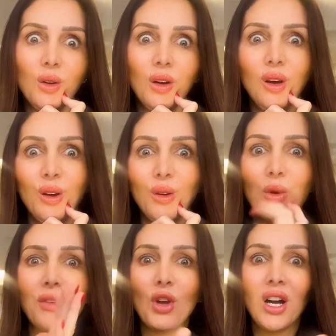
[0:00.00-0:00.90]
oh, we'll
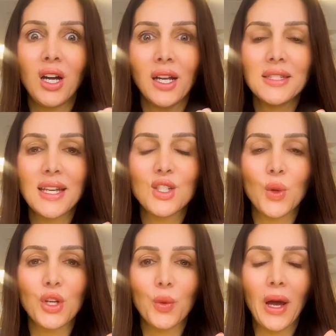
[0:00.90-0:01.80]
give you a hug and send you
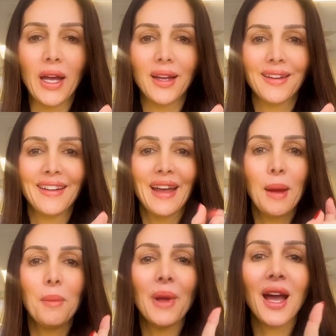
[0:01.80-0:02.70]
on your way?
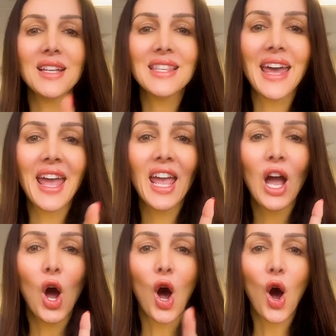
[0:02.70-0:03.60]
Because they
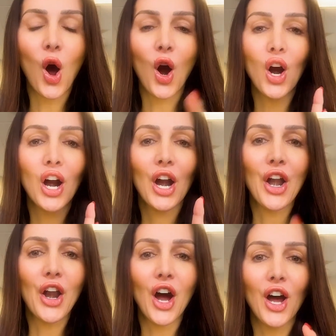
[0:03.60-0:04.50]
are
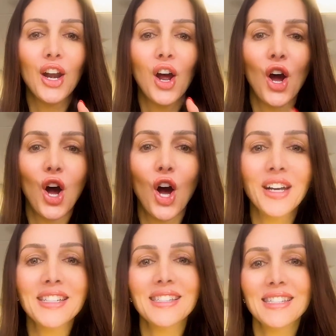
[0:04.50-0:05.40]
not
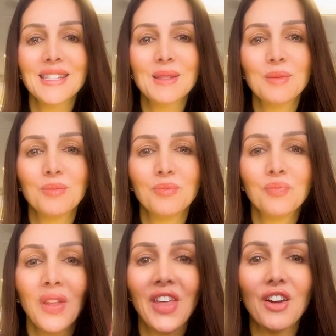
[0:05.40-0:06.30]
honest.
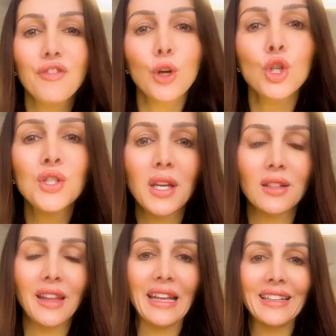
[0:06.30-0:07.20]
They are virtue
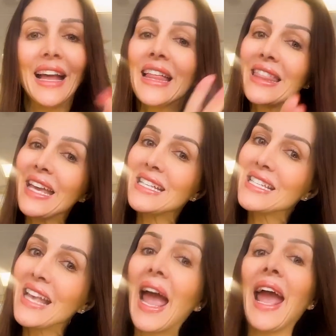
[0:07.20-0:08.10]
signaling. They
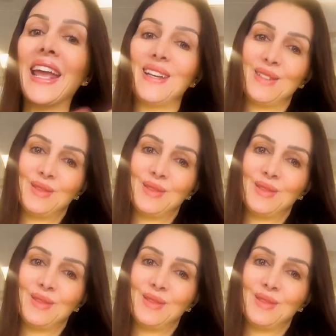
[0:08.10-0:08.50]
say